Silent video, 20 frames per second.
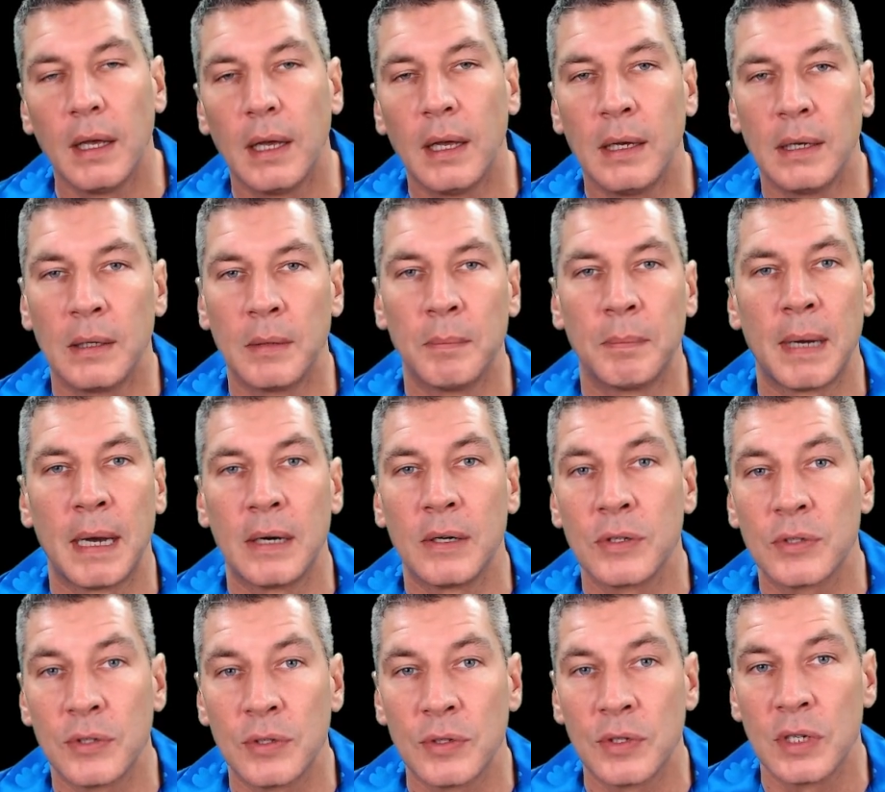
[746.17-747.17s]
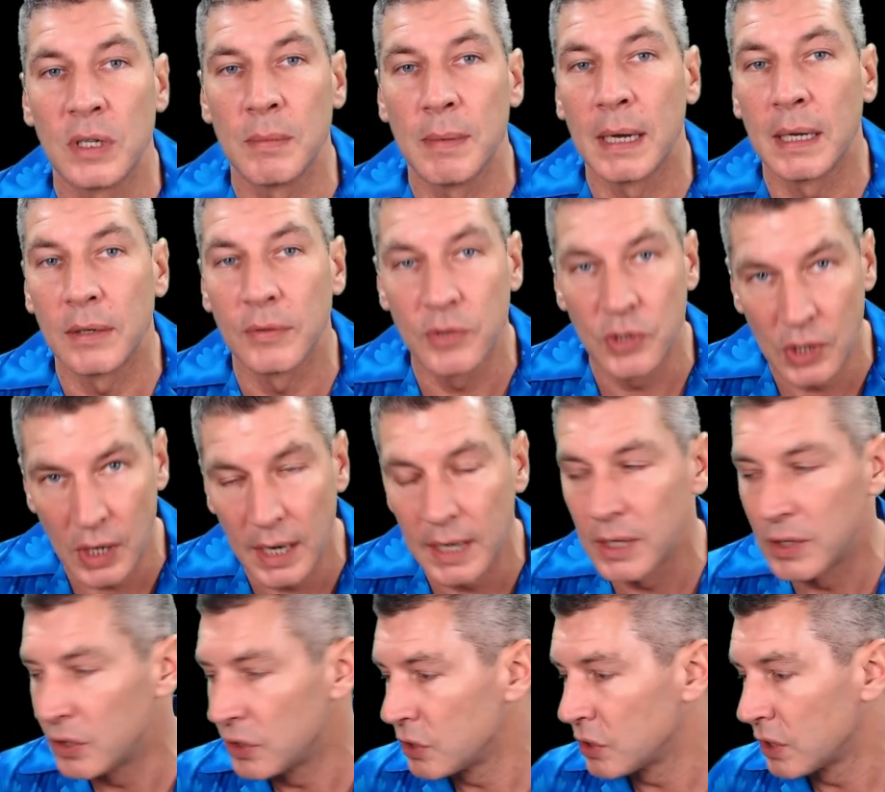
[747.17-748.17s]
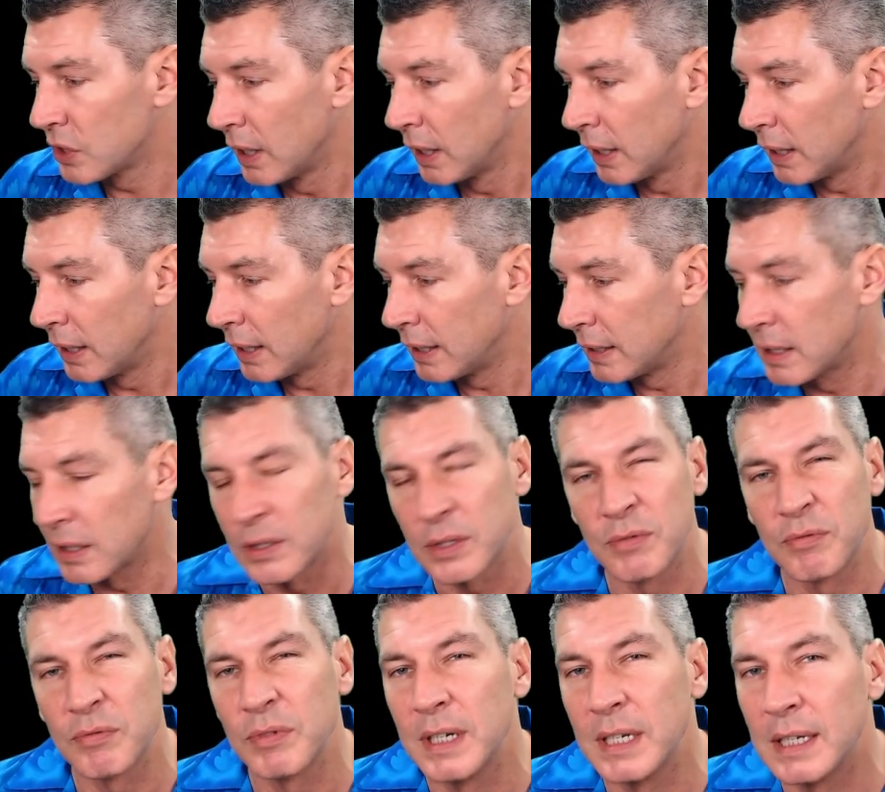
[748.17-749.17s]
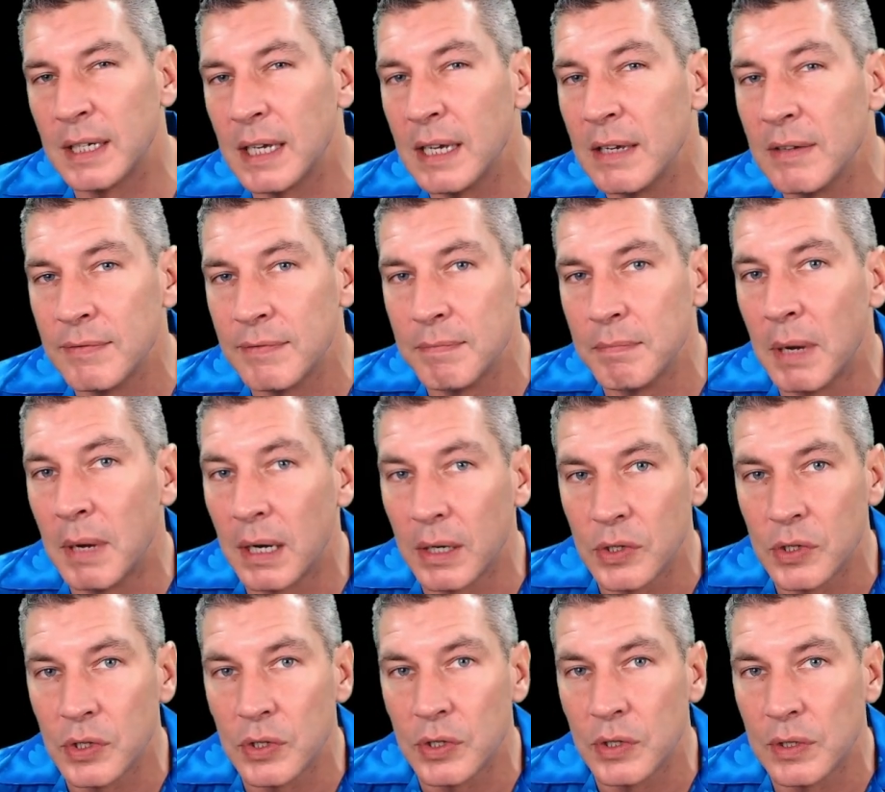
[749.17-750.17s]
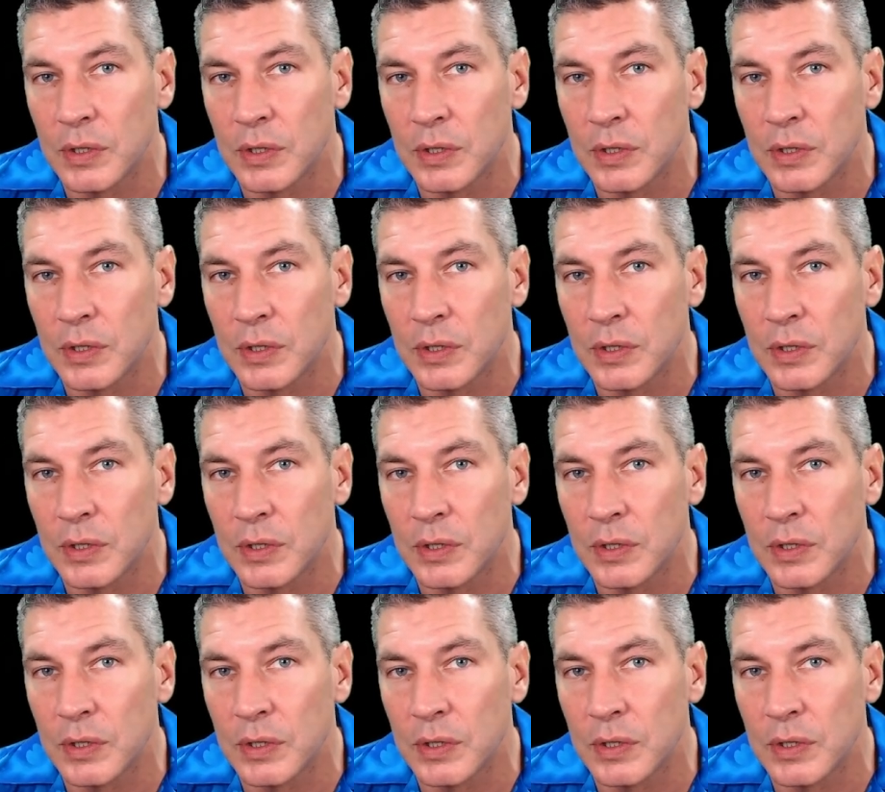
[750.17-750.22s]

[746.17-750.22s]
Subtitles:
in comparison to the amount of change, it doesn't really give much